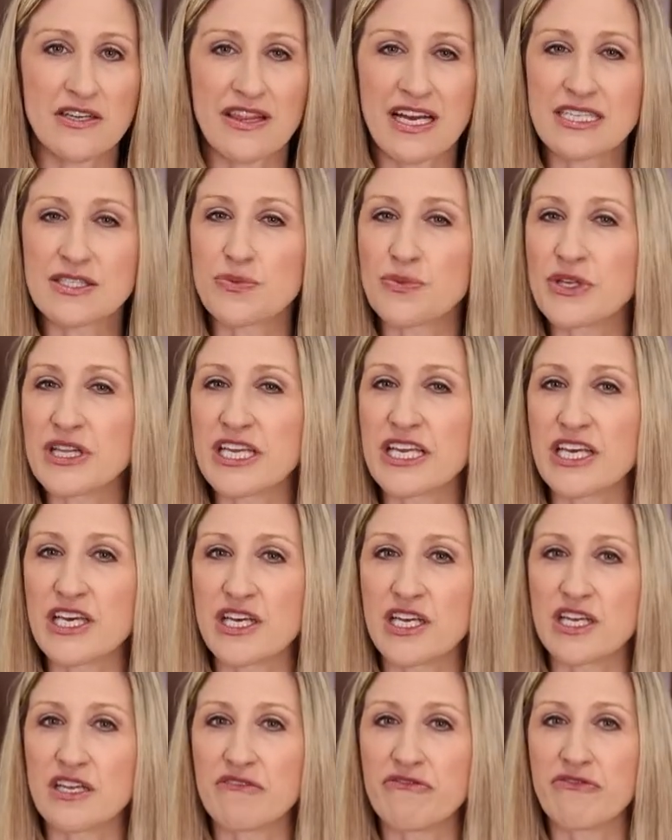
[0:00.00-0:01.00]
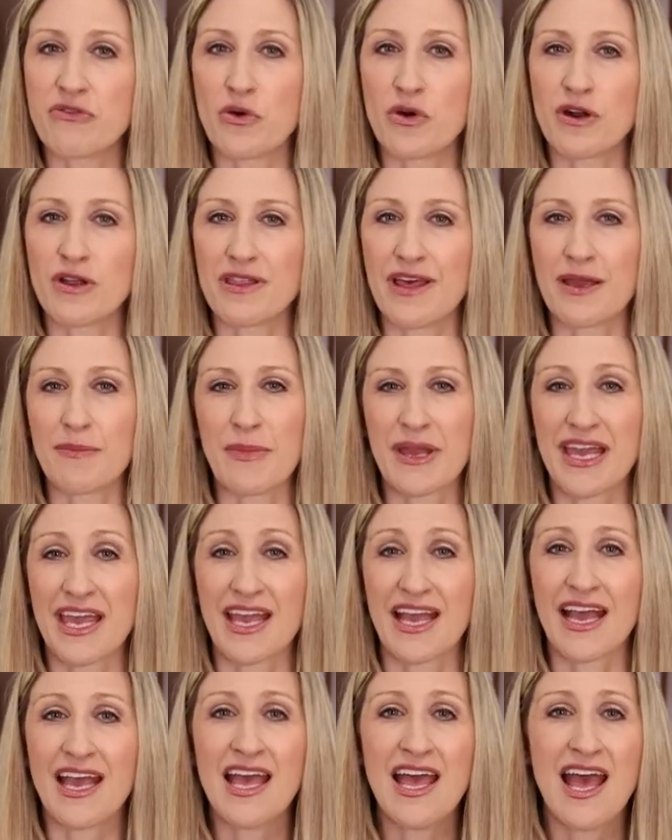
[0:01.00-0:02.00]
That's really good for like
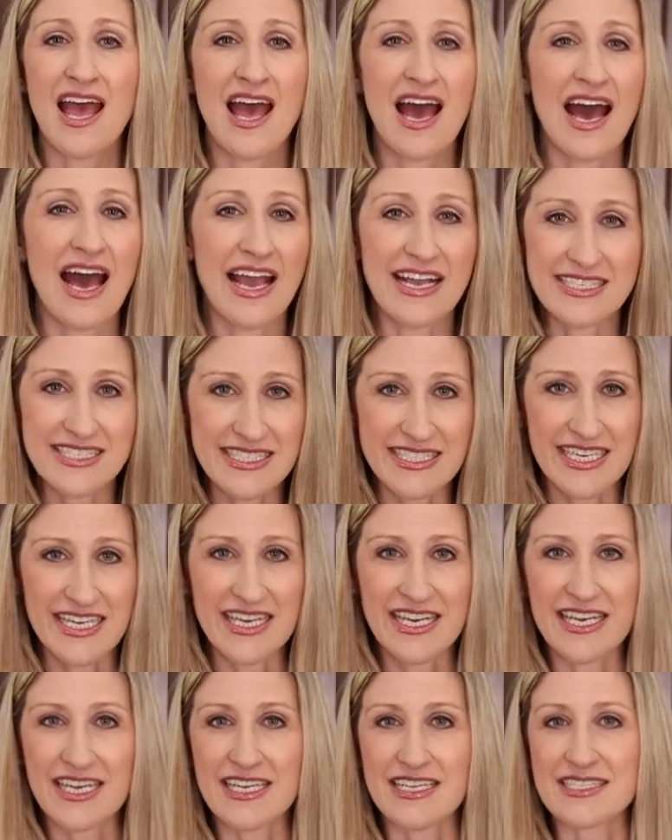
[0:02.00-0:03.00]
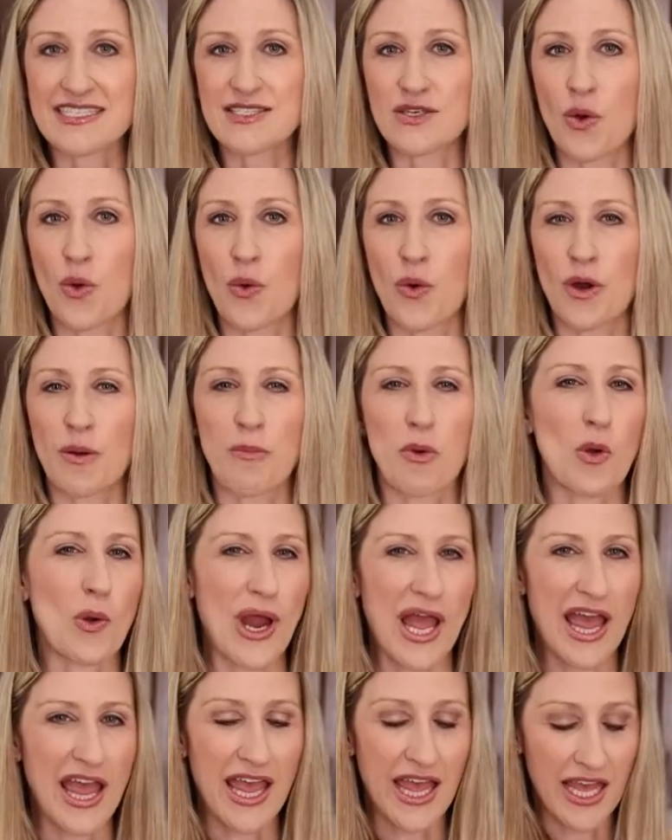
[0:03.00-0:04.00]
making icings or
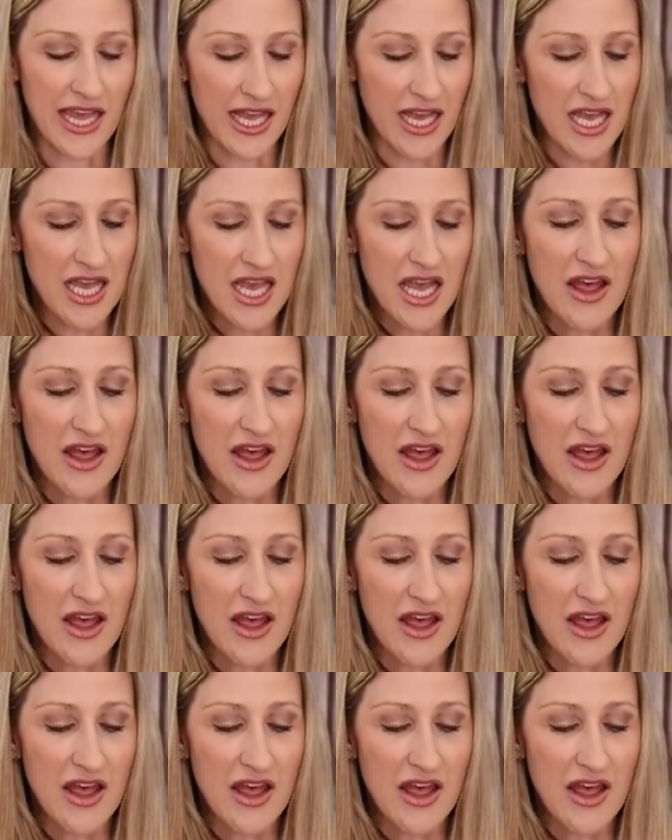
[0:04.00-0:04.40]
meringue.